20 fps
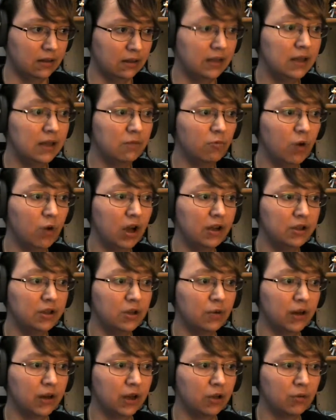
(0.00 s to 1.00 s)
Lin
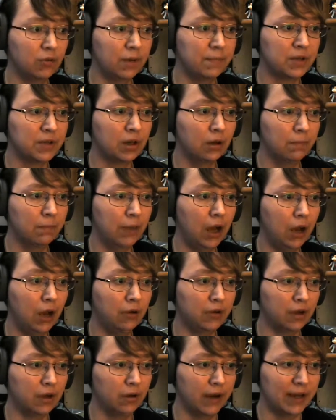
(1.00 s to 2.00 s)
Yuanyua gripped her
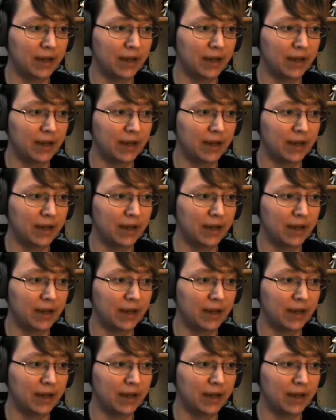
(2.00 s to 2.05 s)
poto